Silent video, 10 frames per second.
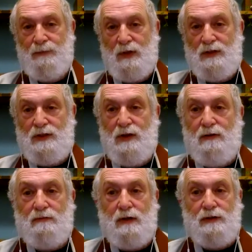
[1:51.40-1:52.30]

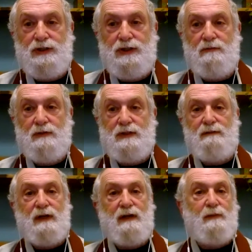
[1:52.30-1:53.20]
Soen Roshi was a
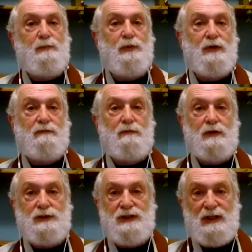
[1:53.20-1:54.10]
very important
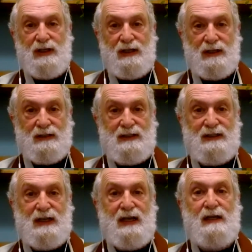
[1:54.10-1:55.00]
Roshi in
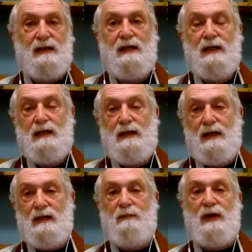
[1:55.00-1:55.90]
Zen
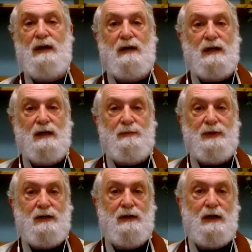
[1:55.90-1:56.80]
in America
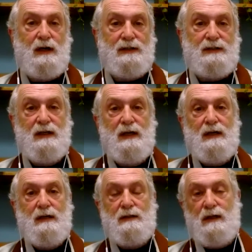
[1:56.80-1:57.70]
because
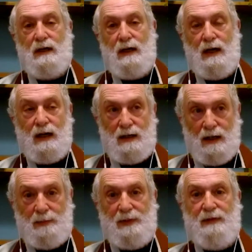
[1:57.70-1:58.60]
Uh, a
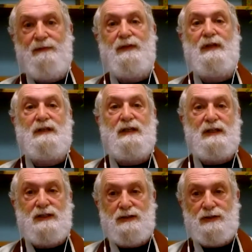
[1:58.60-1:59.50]
couple of the
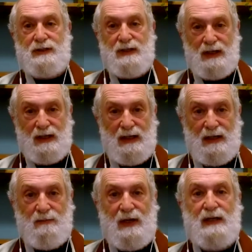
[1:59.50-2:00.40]
teachers that he
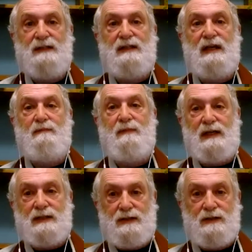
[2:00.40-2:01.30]
made Zen
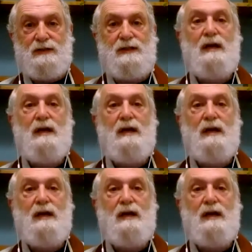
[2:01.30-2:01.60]
masters